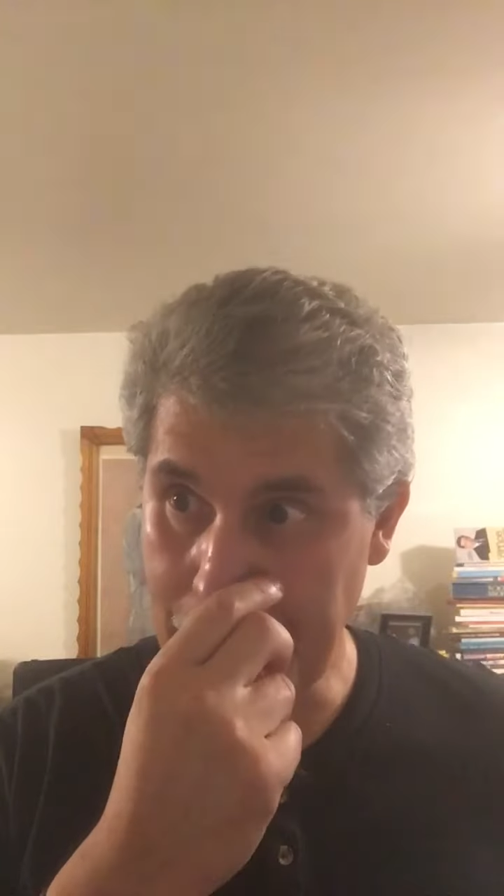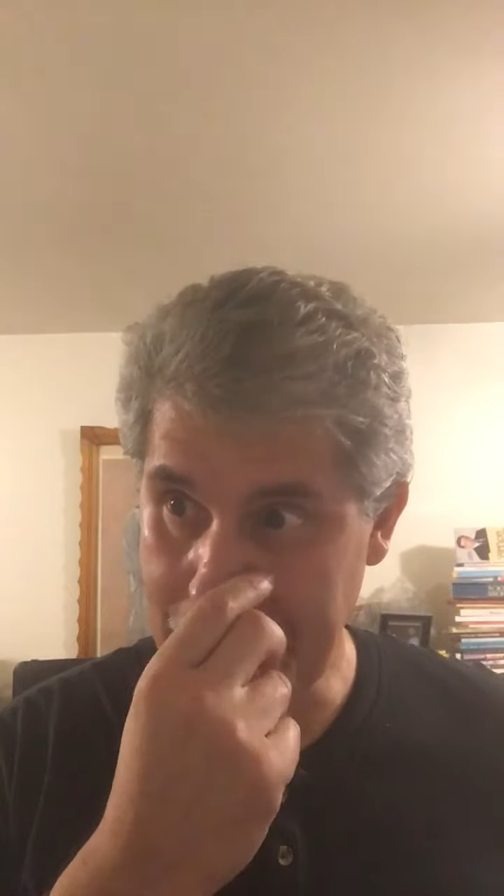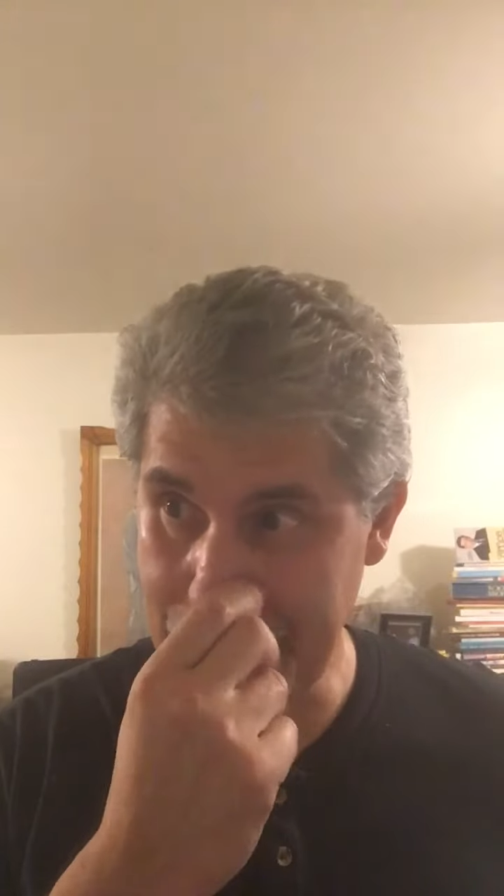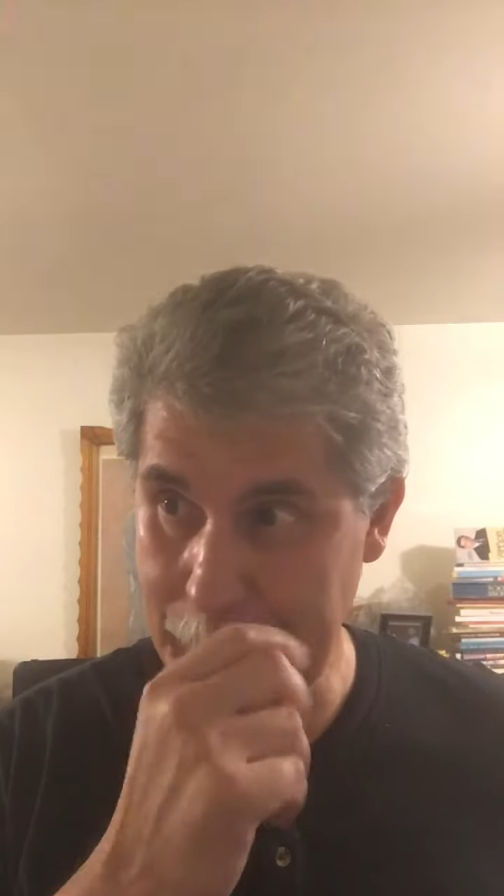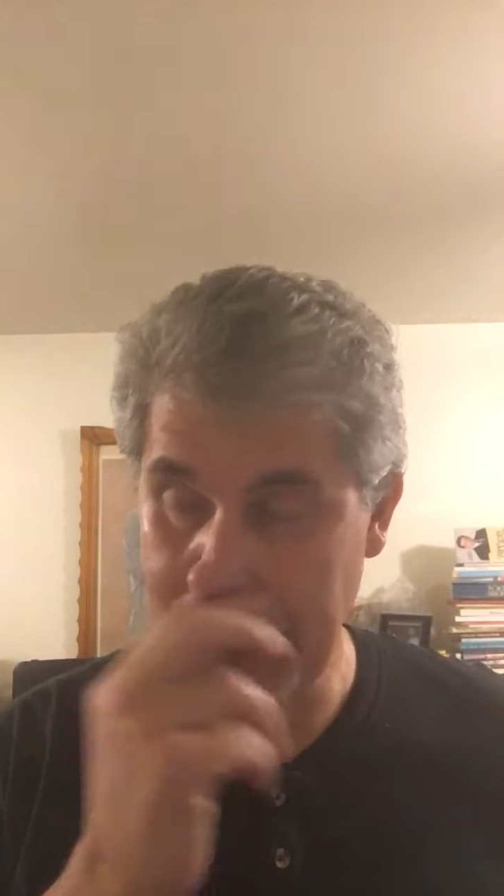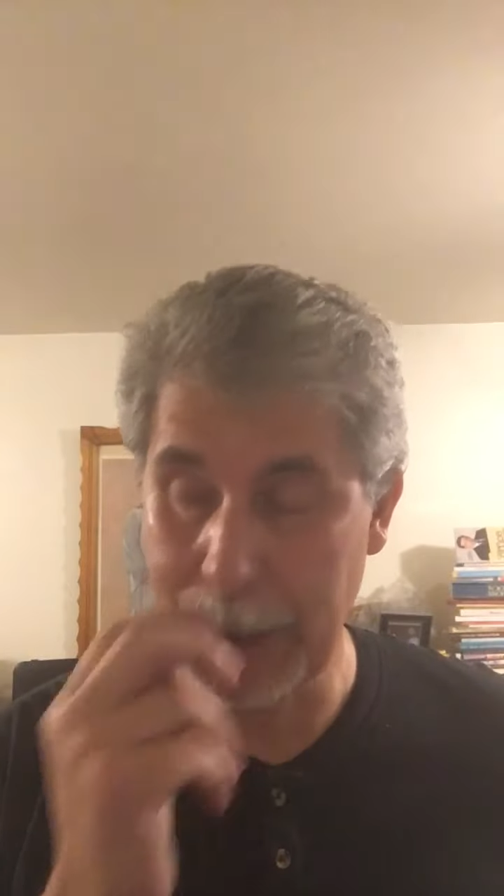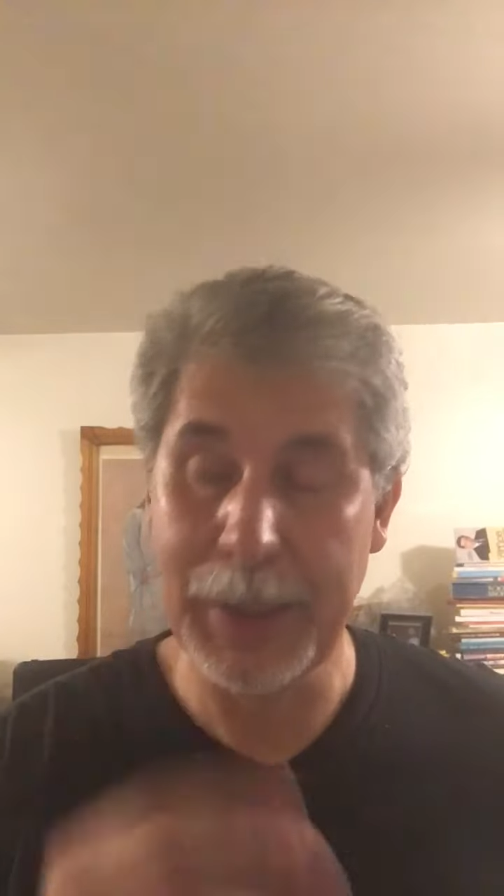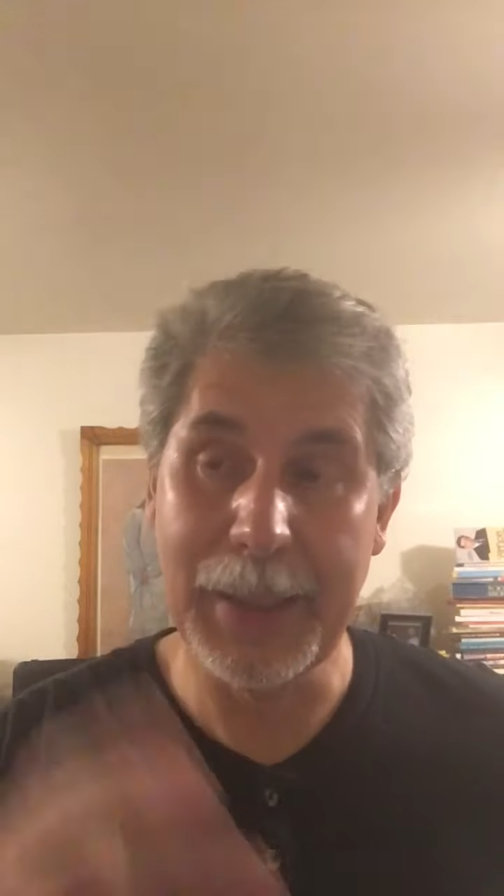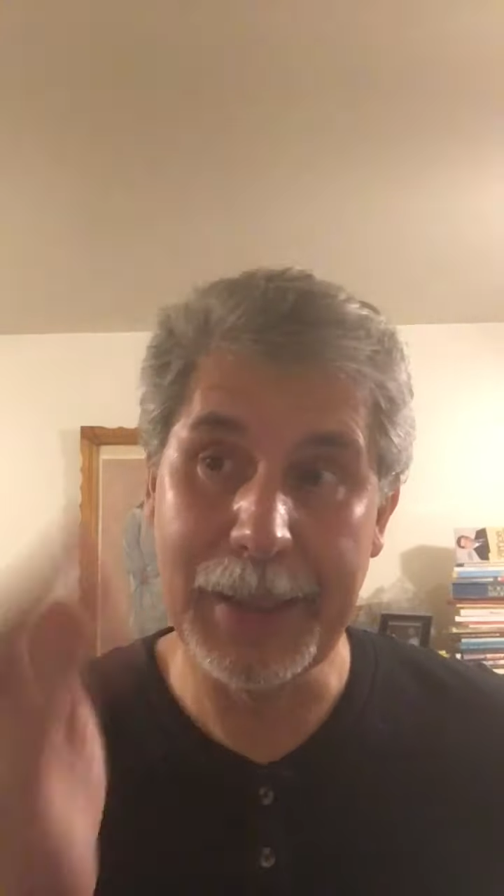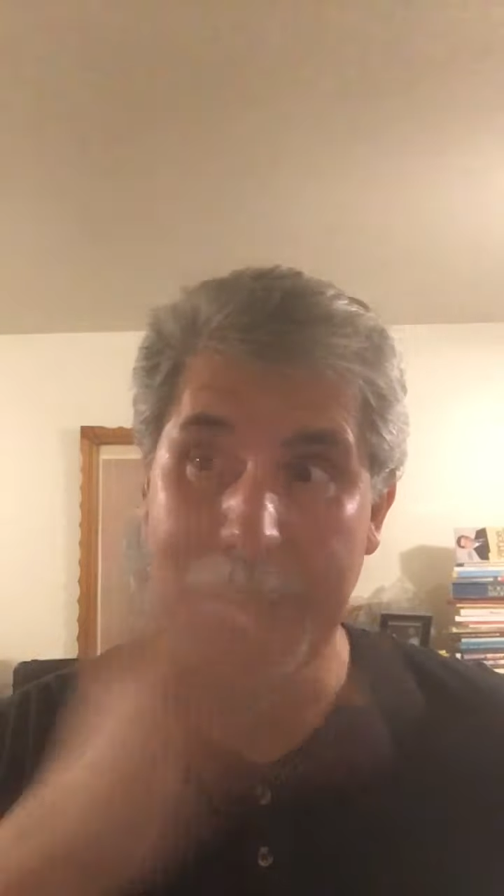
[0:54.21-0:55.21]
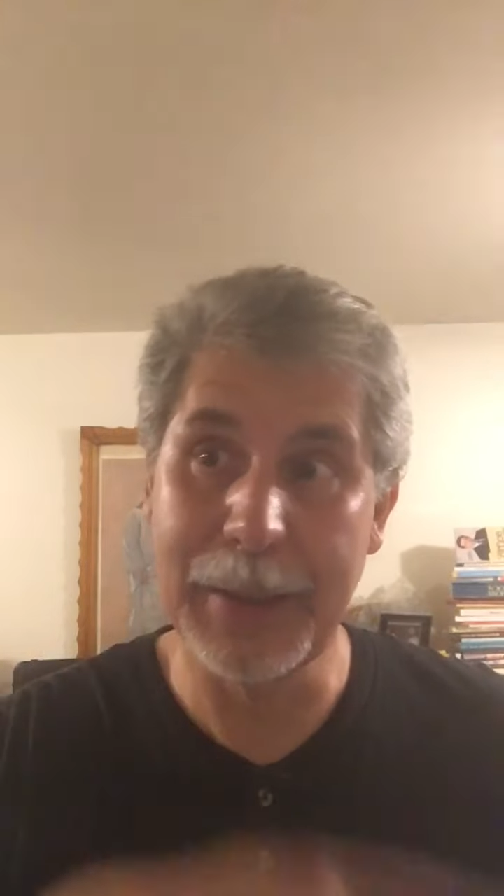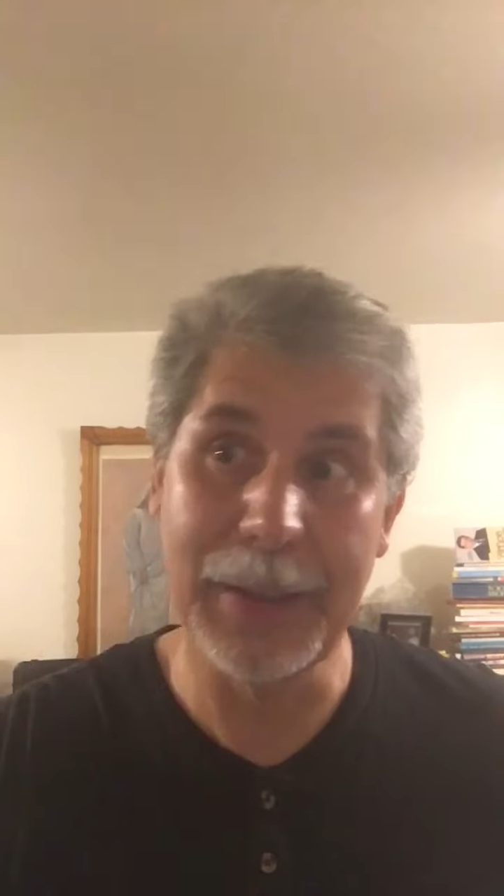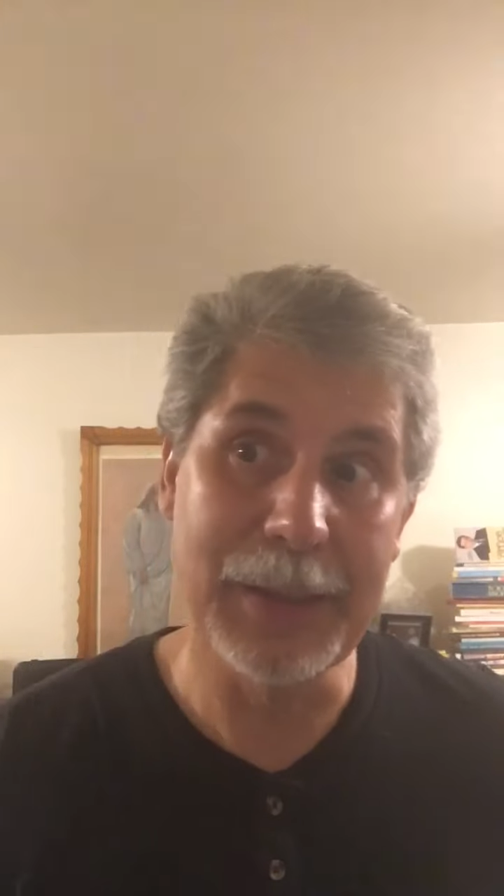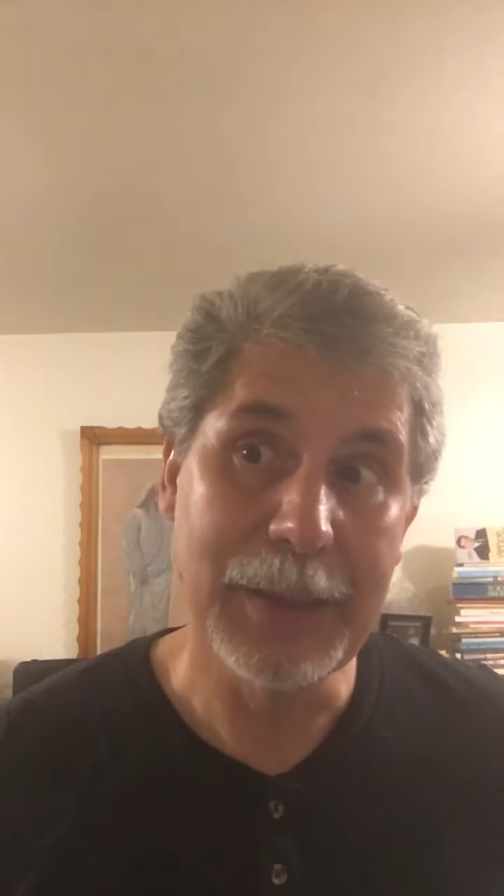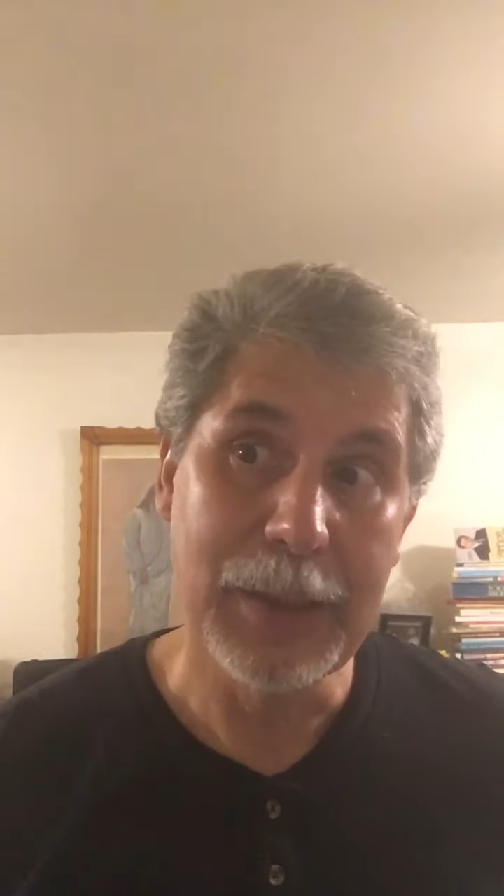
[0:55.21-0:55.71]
and